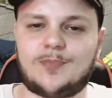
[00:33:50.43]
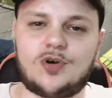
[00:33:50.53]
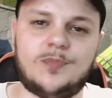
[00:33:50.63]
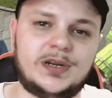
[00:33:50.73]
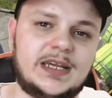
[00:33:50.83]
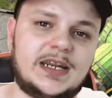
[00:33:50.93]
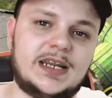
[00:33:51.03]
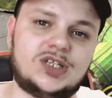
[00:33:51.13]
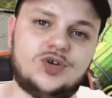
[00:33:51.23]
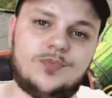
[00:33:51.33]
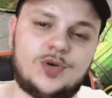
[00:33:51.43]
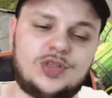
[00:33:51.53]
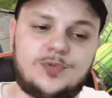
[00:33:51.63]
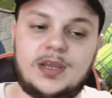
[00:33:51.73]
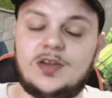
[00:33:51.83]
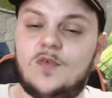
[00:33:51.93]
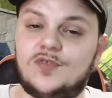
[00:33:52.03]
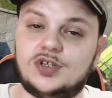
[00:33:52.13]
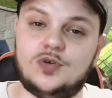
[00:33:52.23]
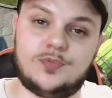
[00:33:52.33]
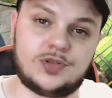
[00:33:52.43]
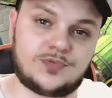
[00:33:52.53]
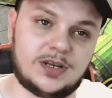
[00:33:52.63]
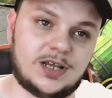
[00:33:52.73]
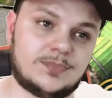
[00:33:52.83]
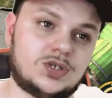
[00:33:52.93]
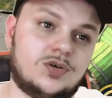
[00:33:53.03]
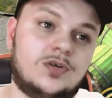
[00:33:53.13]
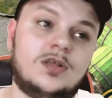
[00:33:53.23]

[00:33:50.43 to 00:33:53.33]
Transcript: We're hoping to get it at 2.3, and hopefully 2.3 comes soon.